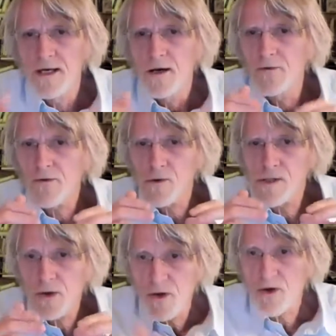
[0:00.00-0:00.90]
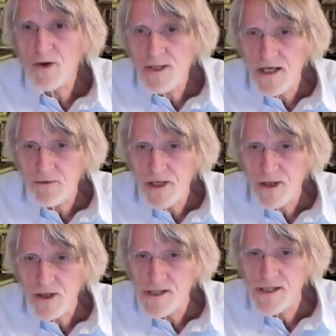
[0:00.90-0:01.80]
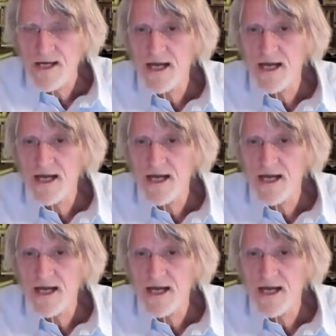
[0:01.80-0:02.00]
Of course, the younger generations